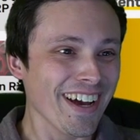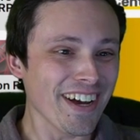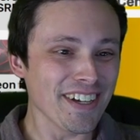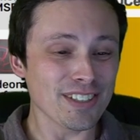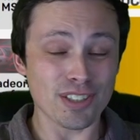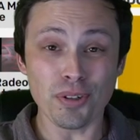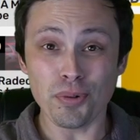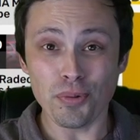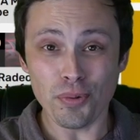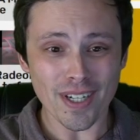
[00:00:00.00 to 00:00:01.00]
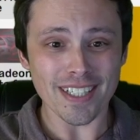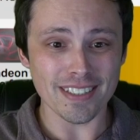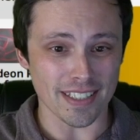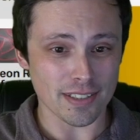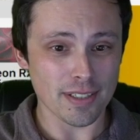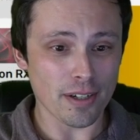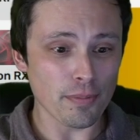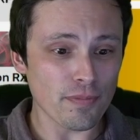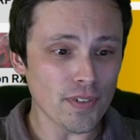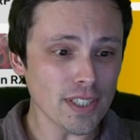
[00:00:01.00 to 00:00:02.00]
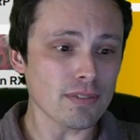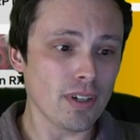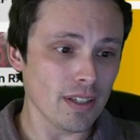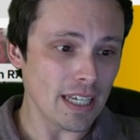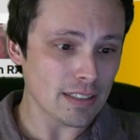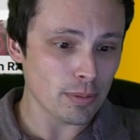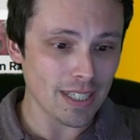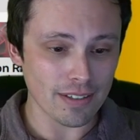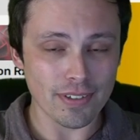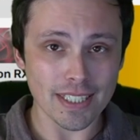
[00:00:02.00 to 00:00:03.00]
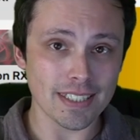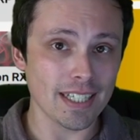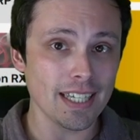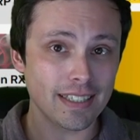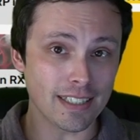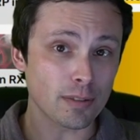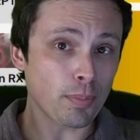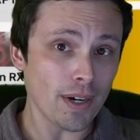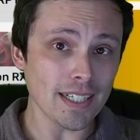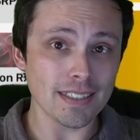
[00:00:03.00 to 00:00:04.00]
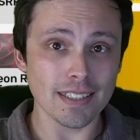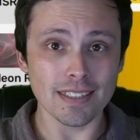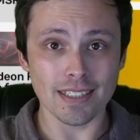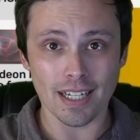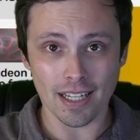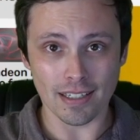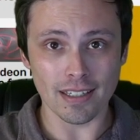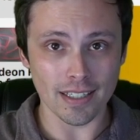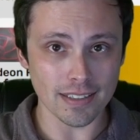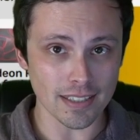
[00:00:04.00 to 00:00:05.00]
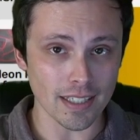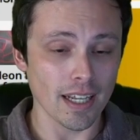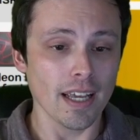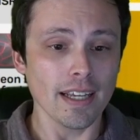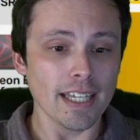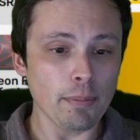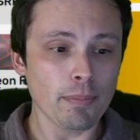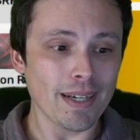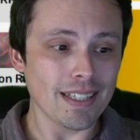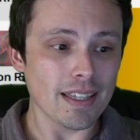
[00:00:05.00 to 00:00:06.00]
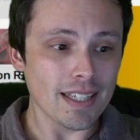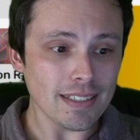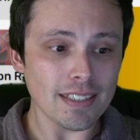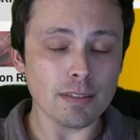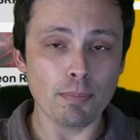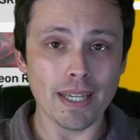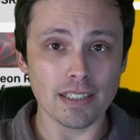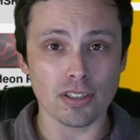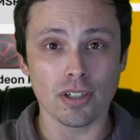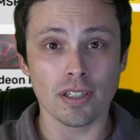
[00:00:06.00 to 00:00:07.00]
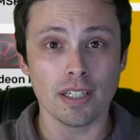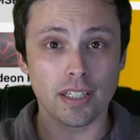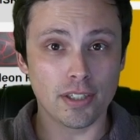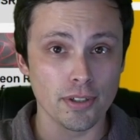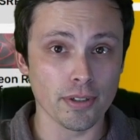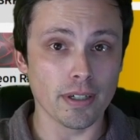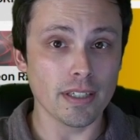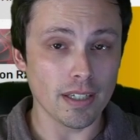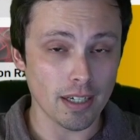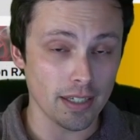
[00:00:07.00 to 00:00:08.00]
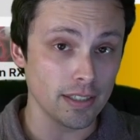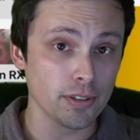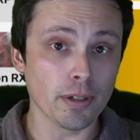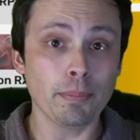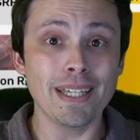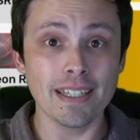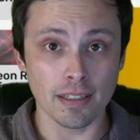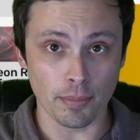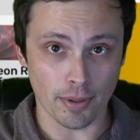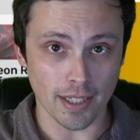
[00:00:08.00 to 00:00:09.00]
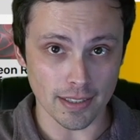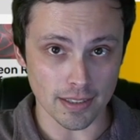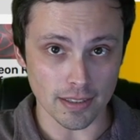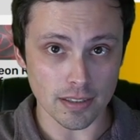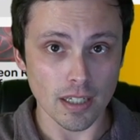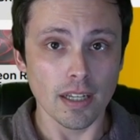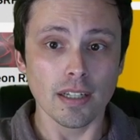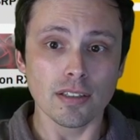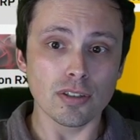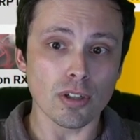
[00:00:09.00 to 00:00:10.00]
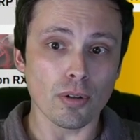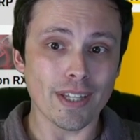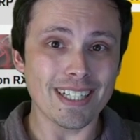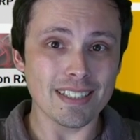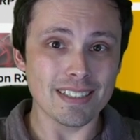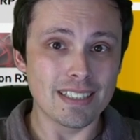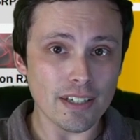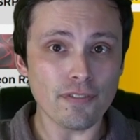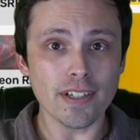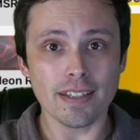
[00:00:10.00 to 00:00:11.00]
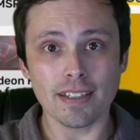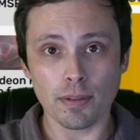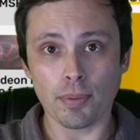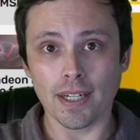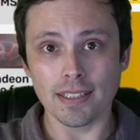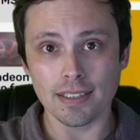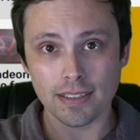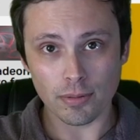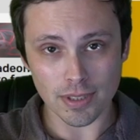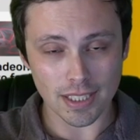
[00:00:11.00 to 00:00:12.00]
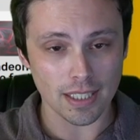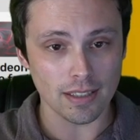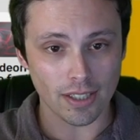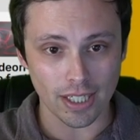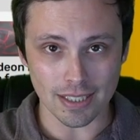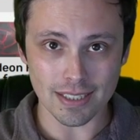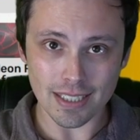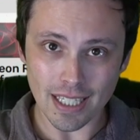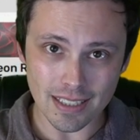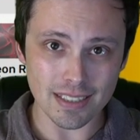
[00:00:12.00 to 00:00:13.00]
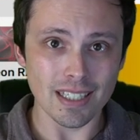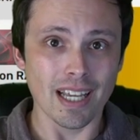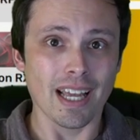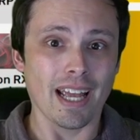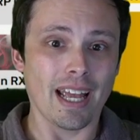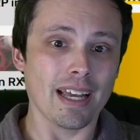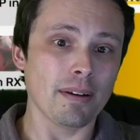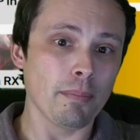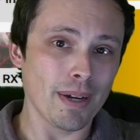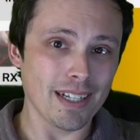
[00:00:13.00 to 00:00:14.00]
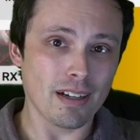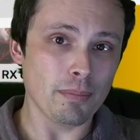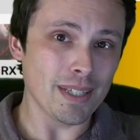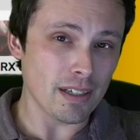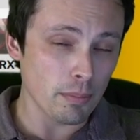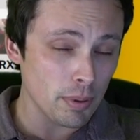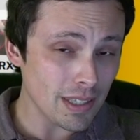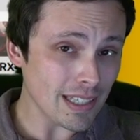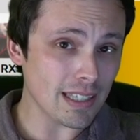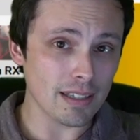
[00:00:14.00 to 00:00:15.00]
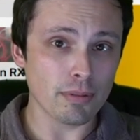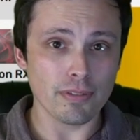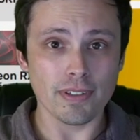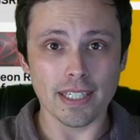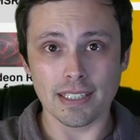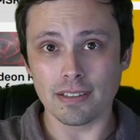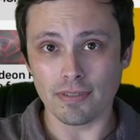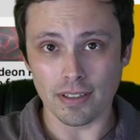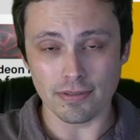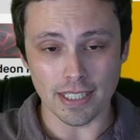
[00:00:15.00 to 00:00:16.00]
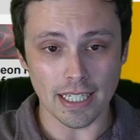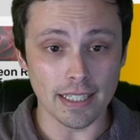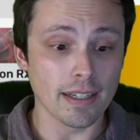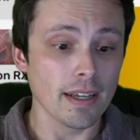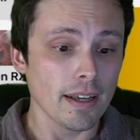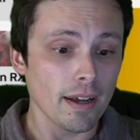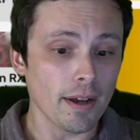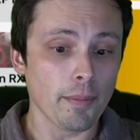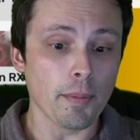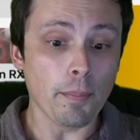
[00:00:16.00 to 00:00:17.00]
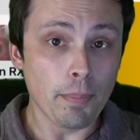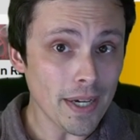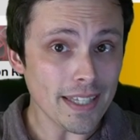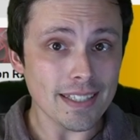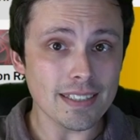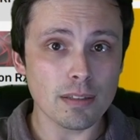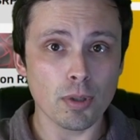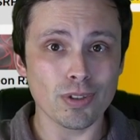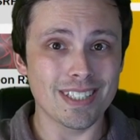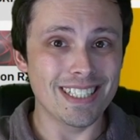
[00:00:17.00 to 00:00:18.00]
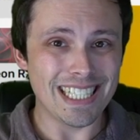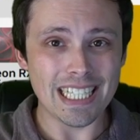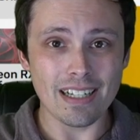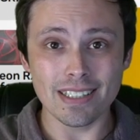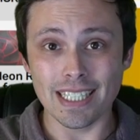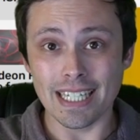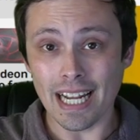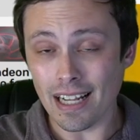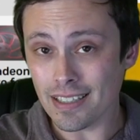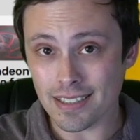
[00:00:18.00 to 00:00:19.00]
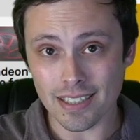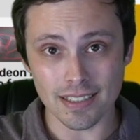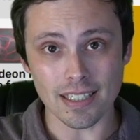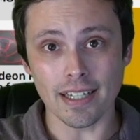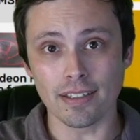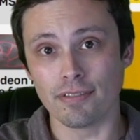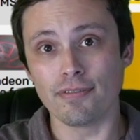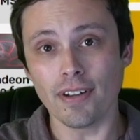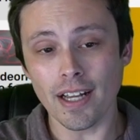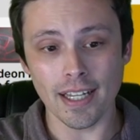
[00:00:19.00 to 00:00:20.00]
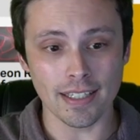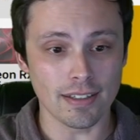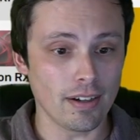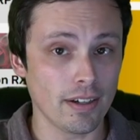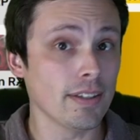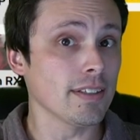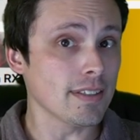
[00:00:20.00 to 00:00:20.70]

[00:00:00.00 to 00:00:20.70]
Uh, so what is this? Now, first of all, as we investigate these prices and analyze it, keep in mind that this is based on Euro uh, European prices. So that is different than the prices that we're seeing in the United States and might not be completely reflective of that, um, but this is the most detailed analysis I could find on the